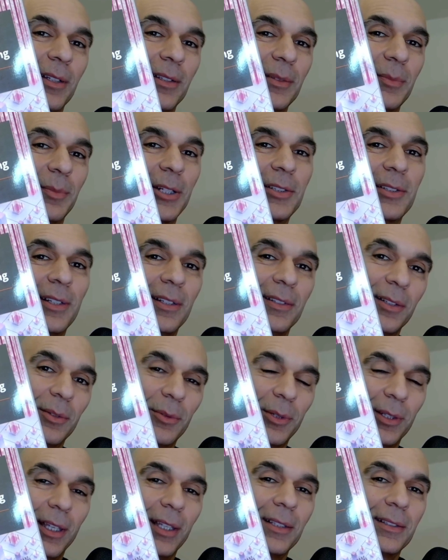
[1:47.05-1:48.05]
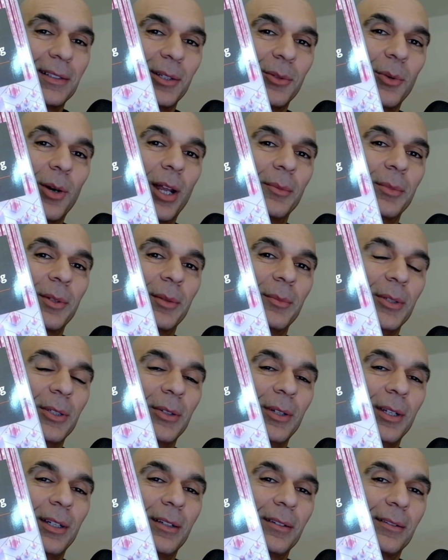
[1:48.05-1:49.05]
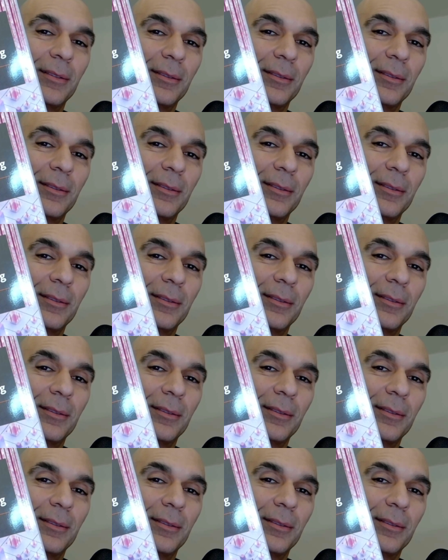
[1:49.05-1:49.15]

especially as it relates to quantum computing.